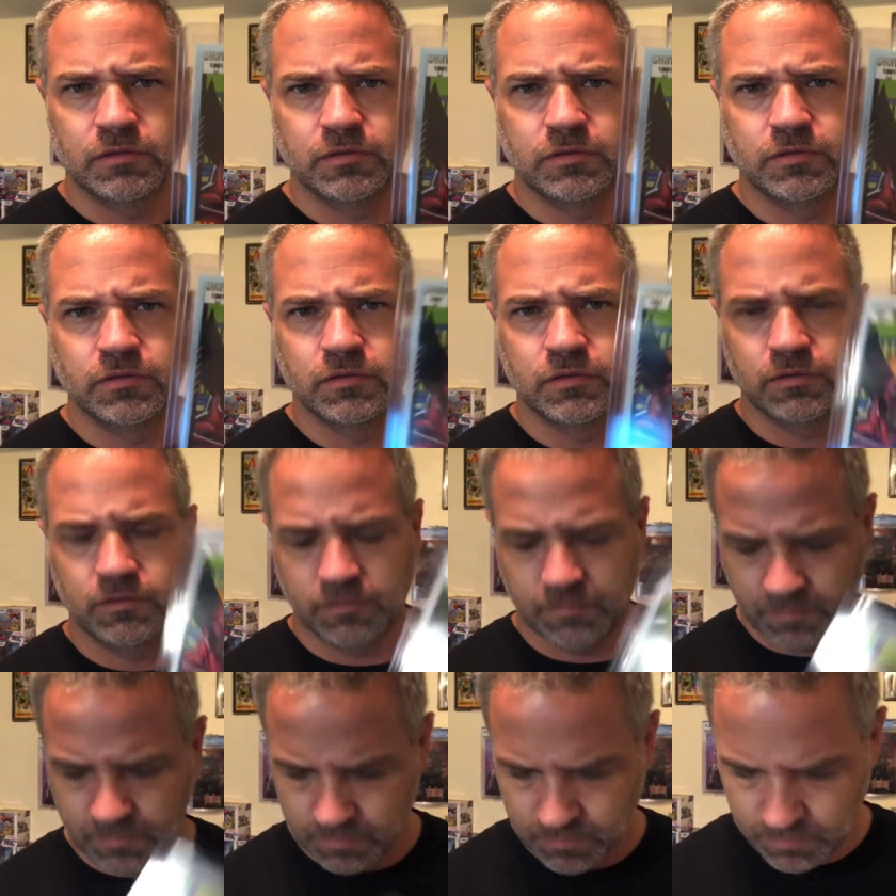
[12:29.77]

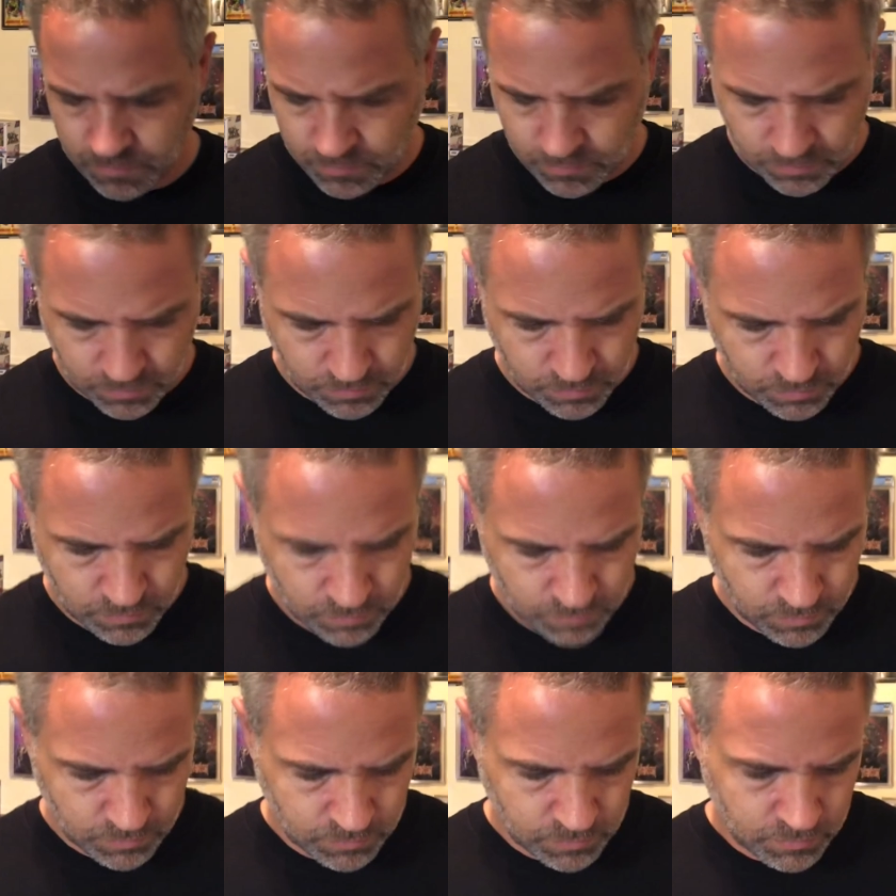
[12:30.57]

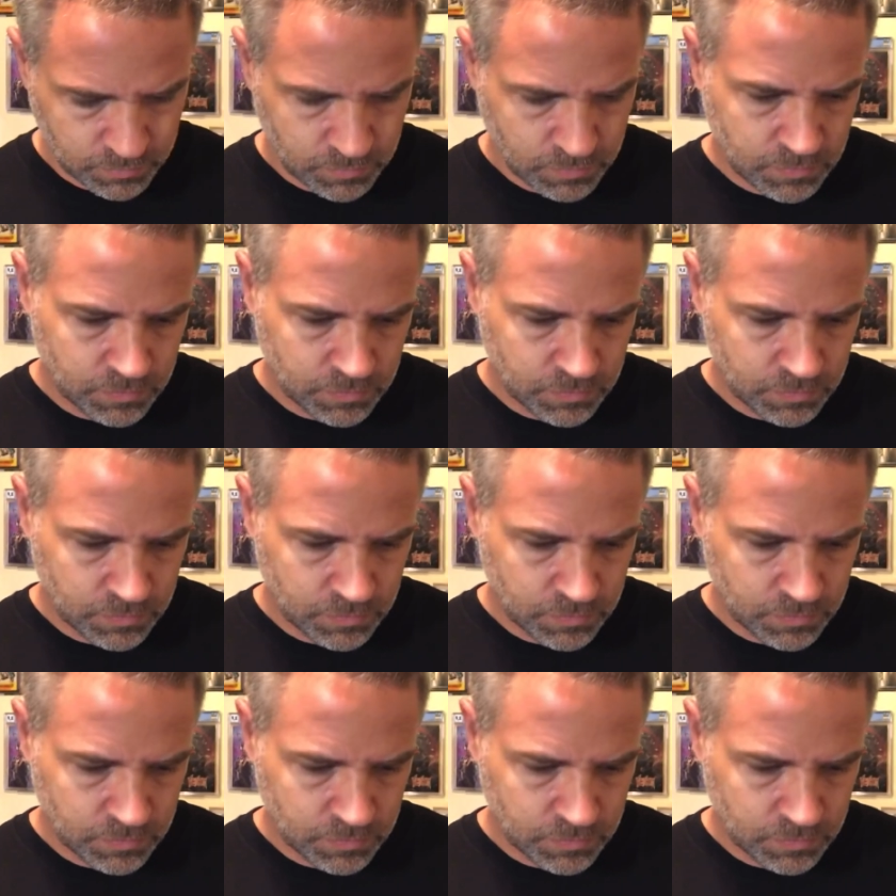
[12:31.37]
Nothing is said.